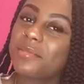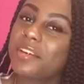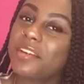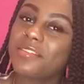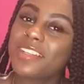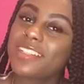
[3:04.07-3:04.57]

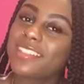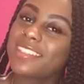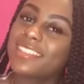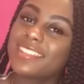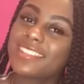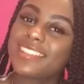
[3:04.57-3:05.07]
bro man
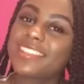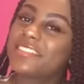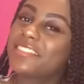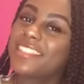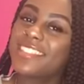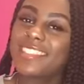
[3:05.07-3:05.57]

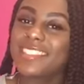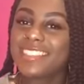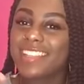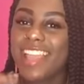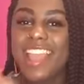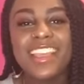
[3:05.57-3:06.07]
come on
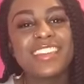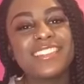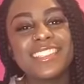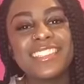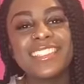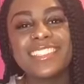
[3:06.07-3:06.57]
come
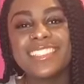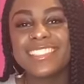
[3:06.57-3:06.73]
on